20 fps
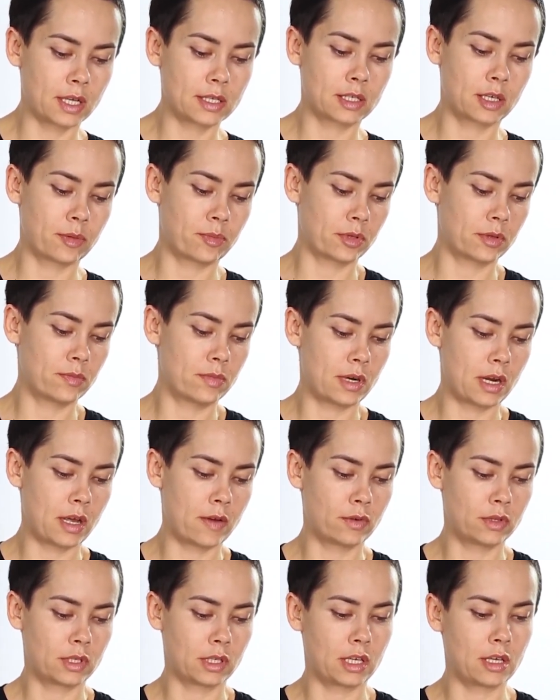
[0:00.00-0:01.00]
you can
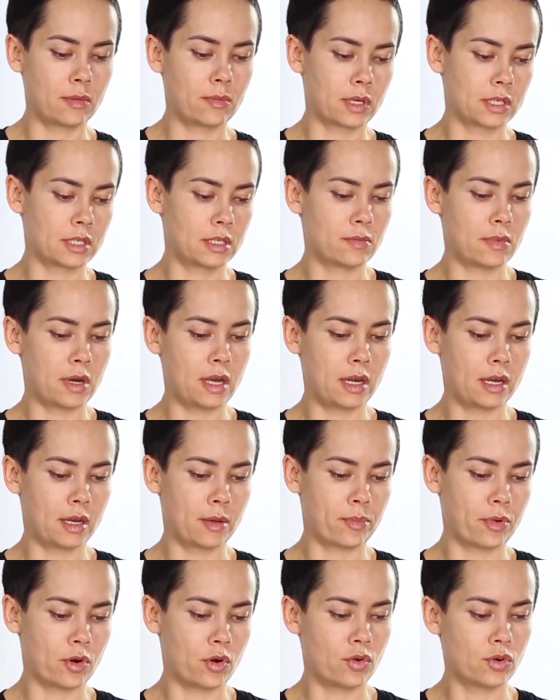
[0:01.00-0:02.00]
create them by mixing
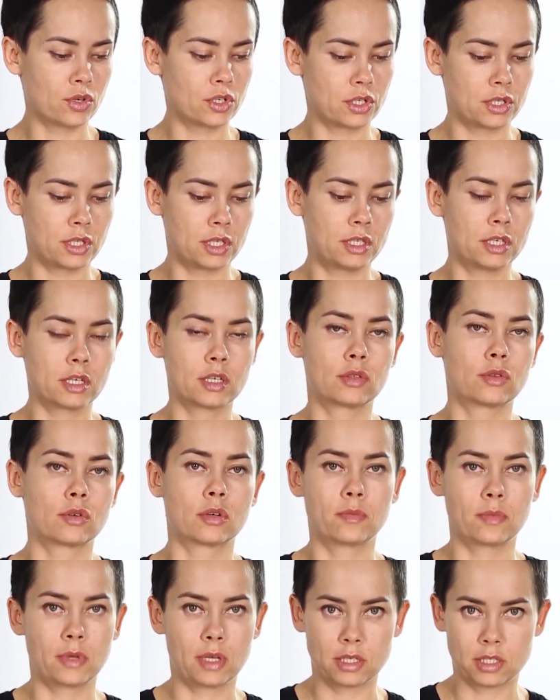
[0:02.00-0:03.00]
colors, picking
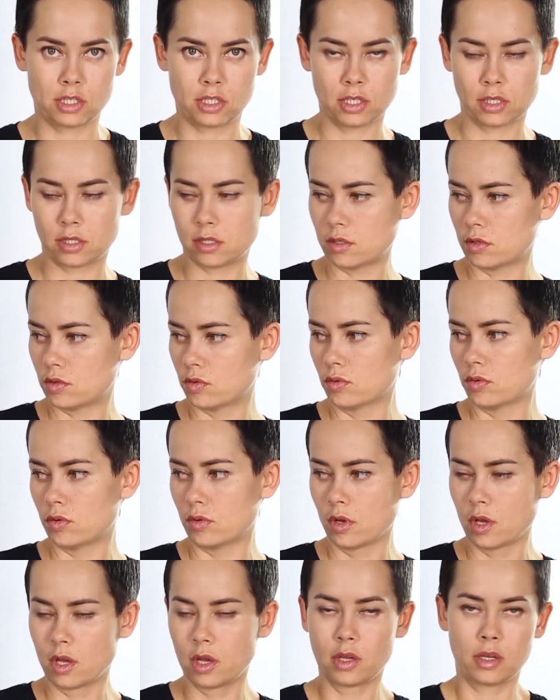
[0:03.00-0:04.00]
them
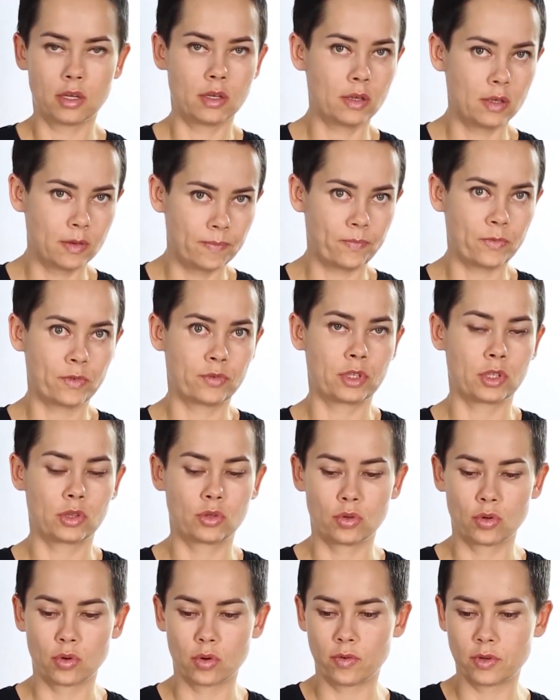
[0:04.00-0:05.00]
as close as
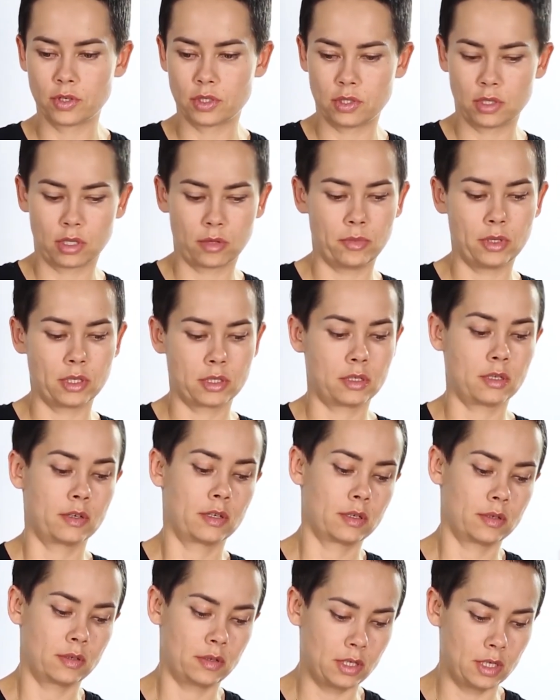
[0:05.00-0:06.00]
possible for those
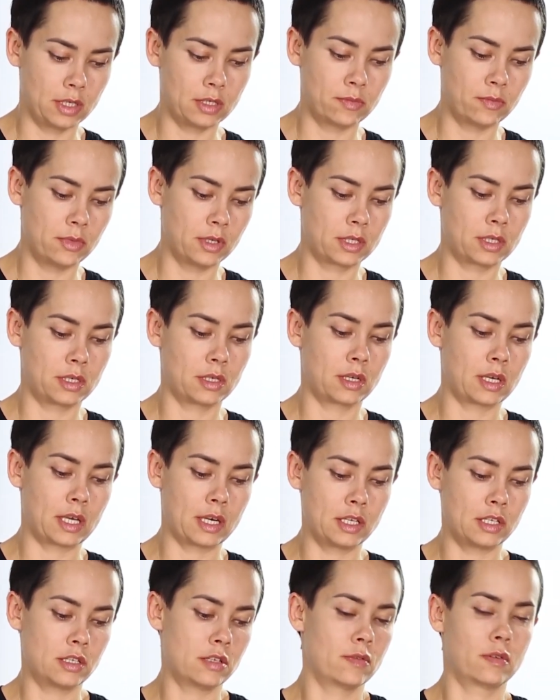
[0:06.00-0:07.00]
I show to you
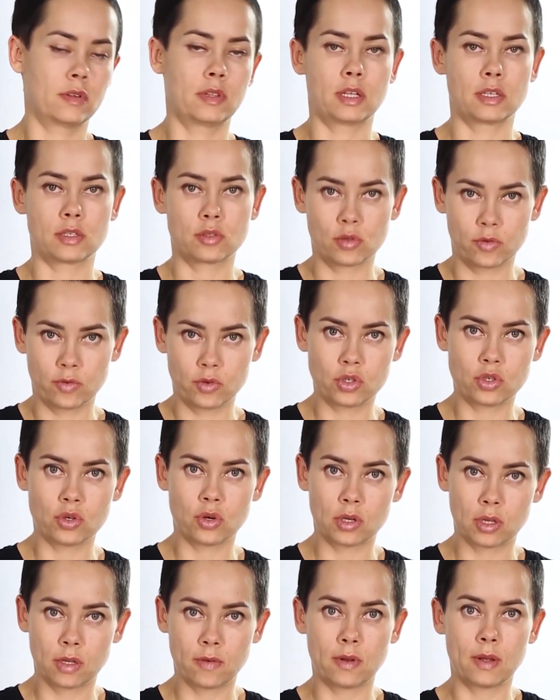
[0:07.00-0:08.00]
now.
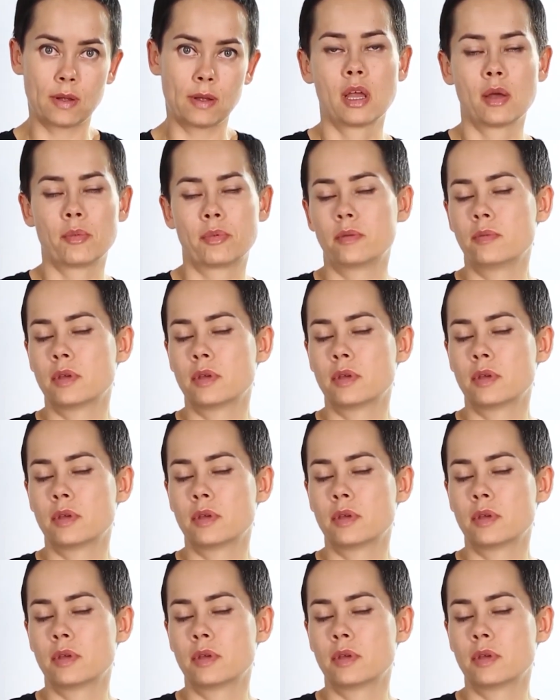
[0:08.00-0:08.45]
In tattoo